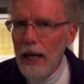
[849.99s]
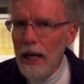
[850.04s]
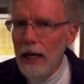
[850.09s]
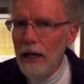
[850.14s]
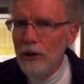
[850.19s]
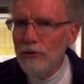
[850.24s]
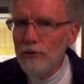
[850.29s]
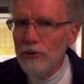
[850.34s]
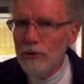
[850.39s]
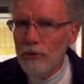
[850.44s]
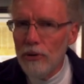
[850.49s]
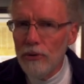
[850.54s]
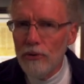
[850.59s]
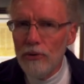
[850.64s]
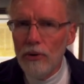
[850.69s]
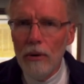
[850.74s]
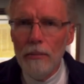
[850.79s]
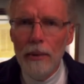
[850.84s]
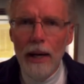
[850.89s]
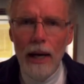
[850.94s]
East
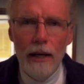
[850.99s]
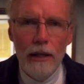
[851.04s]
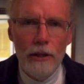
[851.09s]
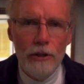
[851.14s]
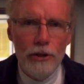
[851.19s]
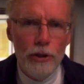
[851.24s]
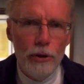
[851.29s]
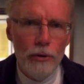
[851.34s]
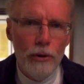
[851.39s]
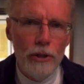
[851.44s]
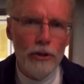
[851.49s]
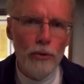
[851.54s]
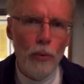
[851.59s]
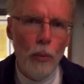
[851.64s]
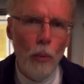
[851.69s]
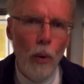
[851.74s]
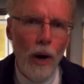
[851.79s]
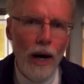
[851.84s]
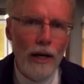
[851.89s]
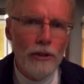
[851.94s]
Jerusalem and a Jewish
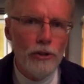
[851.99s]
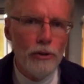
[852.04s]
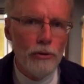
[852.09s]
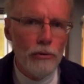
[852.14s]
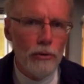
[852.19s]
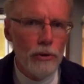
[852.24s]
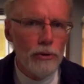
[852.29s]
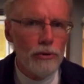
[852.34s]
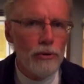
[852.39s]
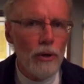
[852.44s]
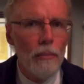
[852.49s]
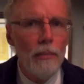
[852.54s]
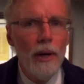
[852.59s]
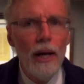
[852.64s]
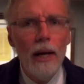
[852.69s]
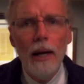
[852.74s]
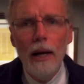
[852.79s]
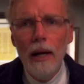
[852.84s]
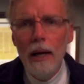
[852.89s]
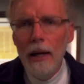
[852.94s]
West Jerusalem
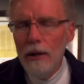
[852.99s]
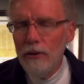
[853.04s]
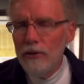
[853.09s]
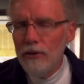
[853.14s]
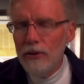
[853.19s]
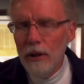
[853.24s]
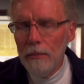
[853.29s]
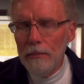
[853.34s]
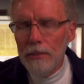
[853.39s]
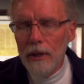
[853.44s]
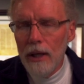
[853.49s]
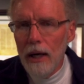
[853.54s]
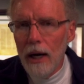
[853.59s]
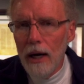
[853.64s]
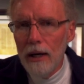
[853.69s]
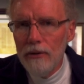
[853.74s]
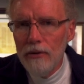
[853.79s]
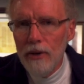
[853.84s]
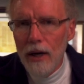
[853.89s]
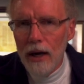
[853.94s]
is simply
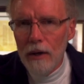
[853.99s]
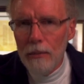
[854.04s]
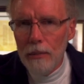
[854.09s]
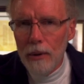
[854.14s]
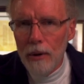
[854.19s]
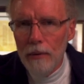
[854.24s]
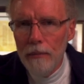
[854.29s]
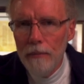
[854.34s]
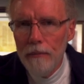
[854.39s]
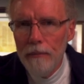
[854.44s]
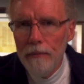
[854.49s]
untenable.